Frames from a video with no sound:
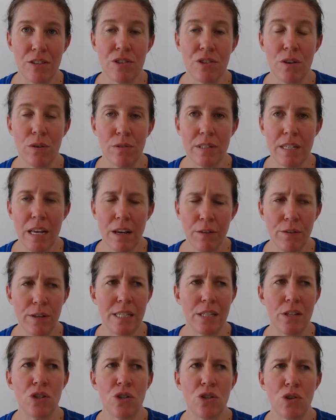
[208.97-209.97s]
So, say for
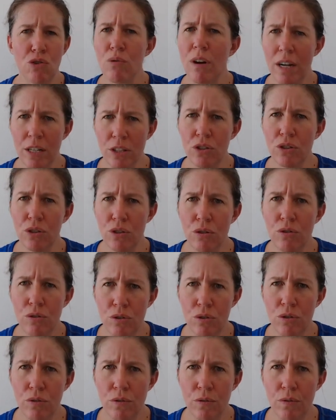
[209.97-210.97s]
instance, you're trying to
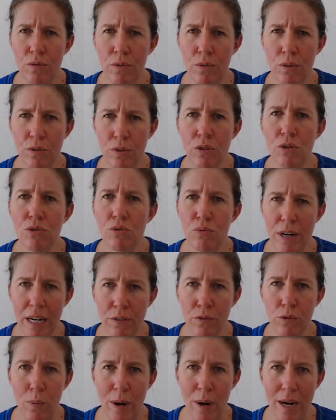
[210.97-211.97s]
you're
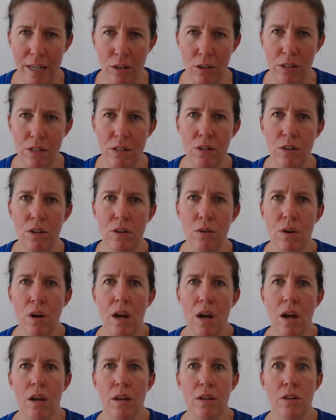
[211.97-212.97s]
training for weight loss, so you
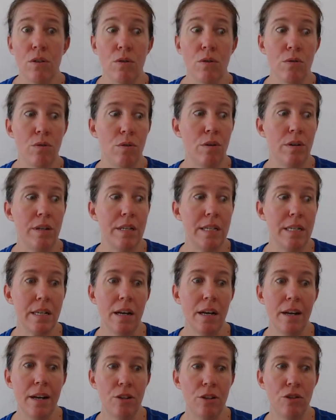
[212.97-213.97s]
you
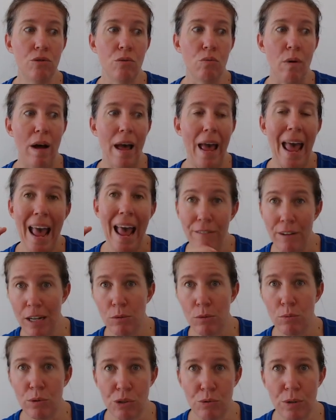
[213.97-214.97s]
decided to heavily
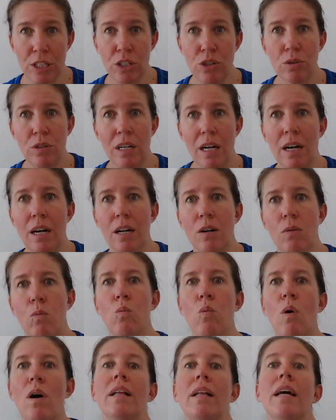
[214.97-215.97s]
restrict your diet
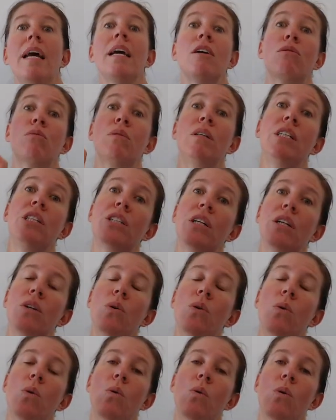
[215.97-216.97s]
while increasing
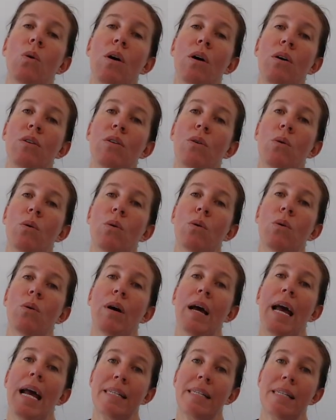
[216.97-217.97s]
your
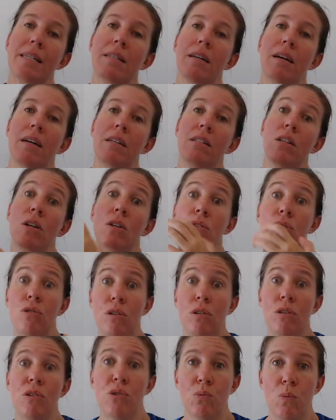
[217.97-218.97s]
your exercise to
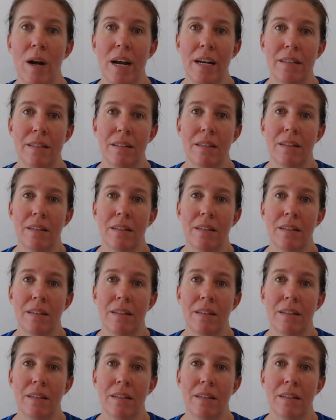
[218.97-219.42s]
lose weight.